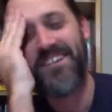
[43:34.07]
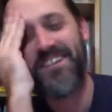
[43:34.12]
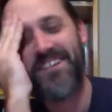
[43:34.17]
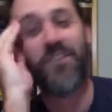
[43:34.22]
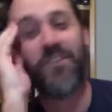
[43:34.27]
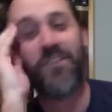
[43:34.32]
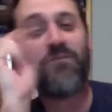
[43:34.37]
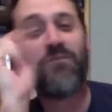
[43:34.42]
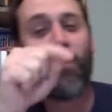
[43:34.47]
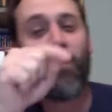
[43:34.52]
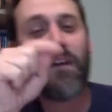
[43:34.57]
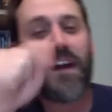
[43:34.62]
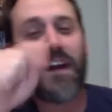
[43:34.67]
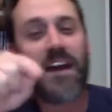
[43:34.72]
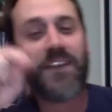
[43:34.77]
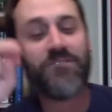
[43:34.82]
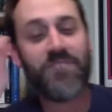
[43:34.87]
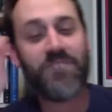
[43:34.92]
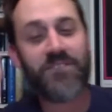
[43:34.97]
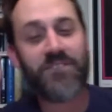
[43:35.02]
No,
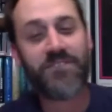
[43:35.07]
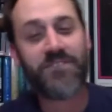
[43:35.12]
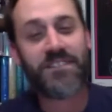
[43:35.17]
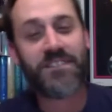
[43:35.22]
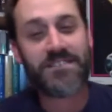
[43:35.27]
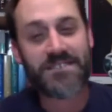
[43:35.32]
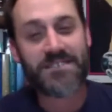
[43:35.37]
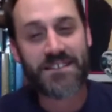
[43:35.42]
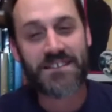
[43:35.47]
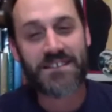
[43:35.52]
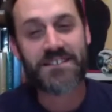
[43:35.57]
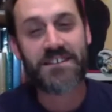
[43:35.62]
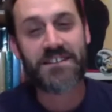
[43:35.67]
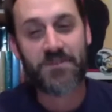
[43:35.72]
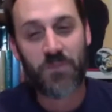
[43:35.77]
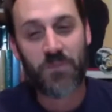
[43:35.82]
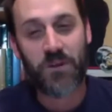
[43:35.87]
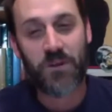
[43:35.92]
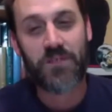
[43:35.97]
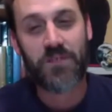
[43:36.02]
4, 8, 15,
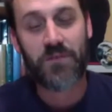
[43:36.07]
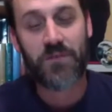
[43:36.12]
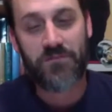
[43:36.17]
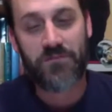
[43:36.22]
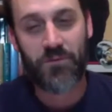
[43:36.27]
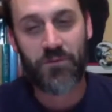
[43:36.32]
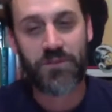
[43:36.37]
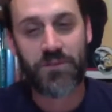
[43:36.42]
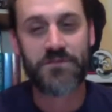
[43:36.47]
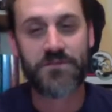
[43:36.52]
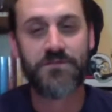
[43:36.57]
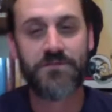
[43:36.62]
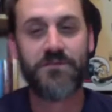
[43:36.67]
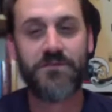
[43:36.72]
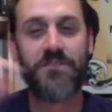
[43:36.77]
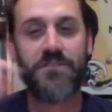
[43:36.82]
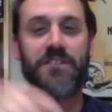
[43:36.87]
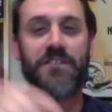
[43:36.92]
16, 23, 42.